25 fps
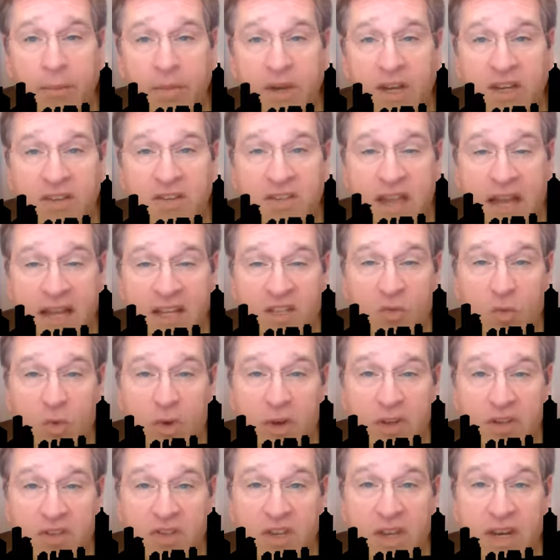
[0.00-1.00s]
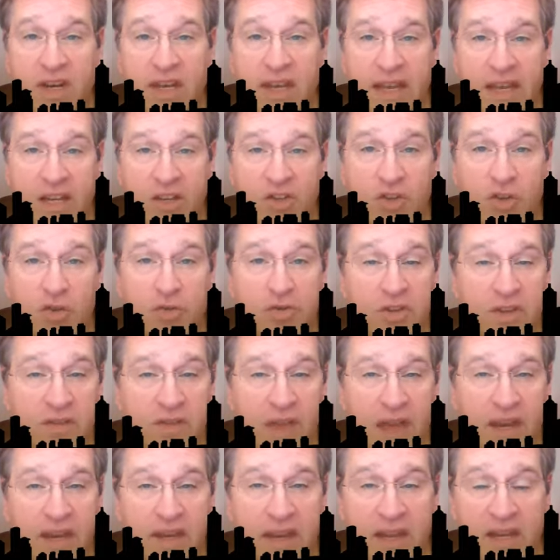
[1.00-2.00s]
Because that's what's going to get you to
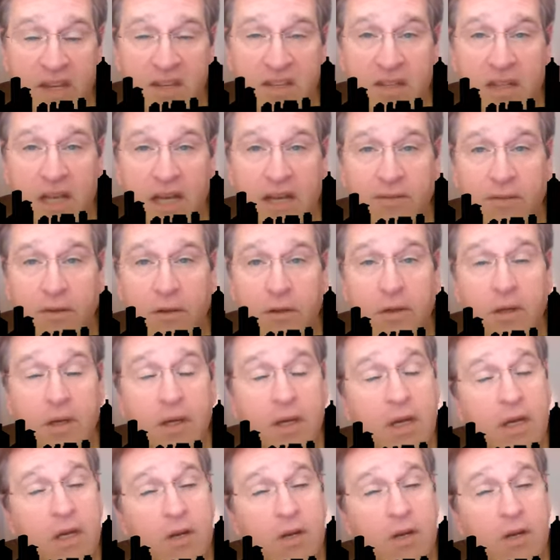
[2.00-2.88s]
that next level.